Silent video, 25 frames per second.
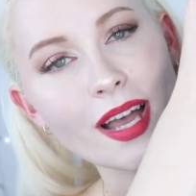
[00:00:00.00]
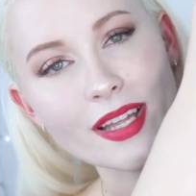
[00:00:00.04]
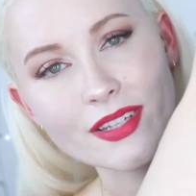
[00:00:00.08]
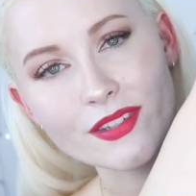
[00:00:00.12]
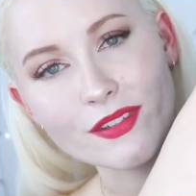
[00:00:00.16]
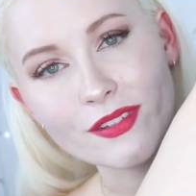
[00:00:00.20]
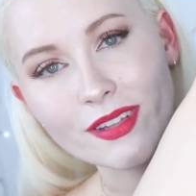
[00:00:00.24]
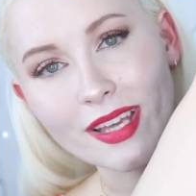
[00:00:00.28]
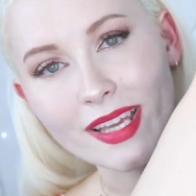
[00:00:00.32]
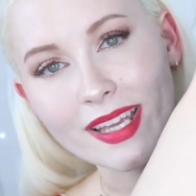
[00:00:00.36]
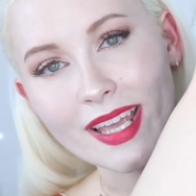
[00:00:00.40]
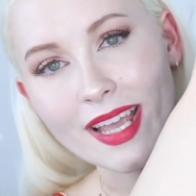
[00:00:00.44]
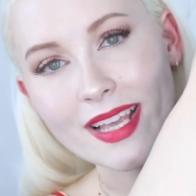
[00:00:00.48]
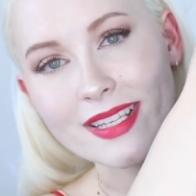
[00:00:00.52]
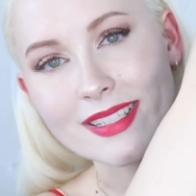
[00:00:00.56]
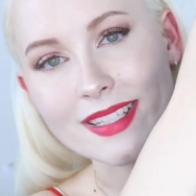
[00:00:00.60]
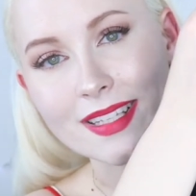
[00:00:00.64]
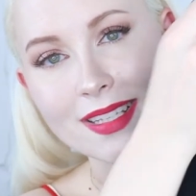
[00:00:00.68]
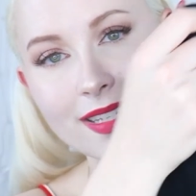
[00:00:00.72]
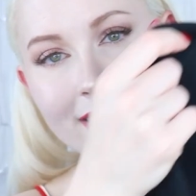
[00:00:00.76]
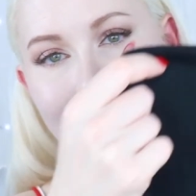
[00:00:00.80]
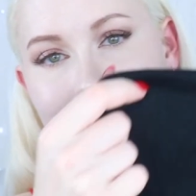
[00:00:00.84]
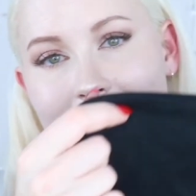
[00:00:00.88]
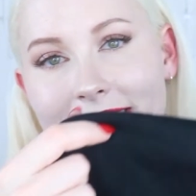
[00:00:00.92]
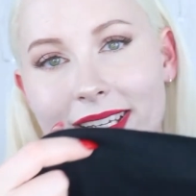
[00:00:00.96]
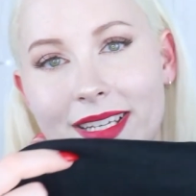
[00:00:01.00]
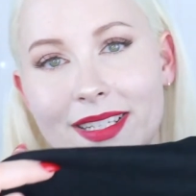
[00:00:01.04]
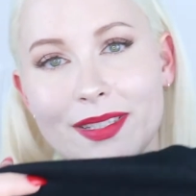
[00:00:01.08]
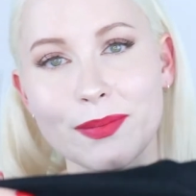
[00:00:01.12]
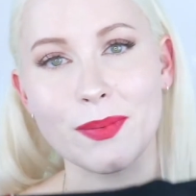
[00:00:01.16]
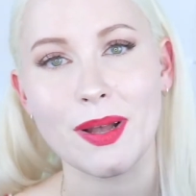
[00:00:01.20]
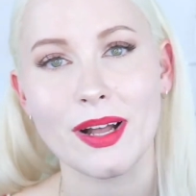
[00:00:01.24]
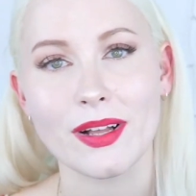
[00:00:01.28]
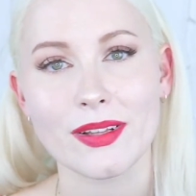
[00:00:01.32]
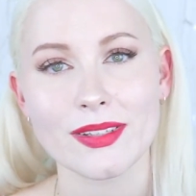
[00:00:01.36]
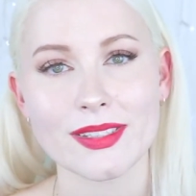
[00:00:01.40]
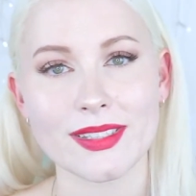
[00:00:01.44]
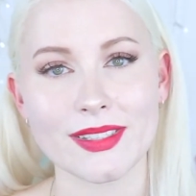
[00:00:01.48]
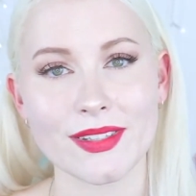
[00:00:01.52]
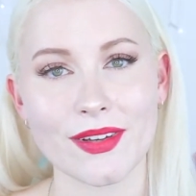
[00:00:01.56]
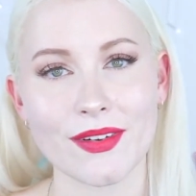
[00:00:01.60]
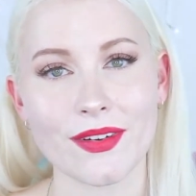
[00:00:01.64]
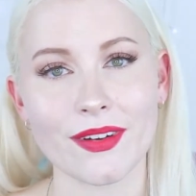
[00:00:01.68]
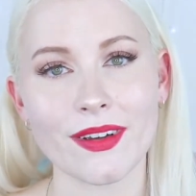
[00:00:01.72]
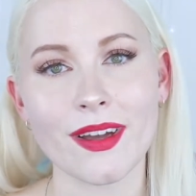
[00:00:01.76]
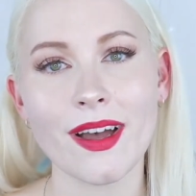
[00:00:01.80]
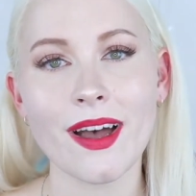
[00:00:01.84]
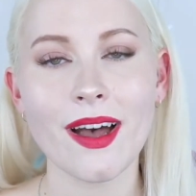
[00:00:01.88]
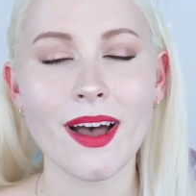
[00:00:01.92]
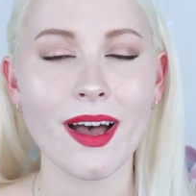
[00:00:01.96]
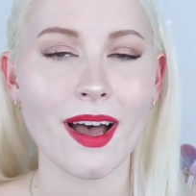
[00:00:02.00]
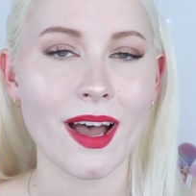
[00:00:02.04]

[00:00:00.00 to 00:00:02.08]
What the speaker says: I do like AC/DC as well, so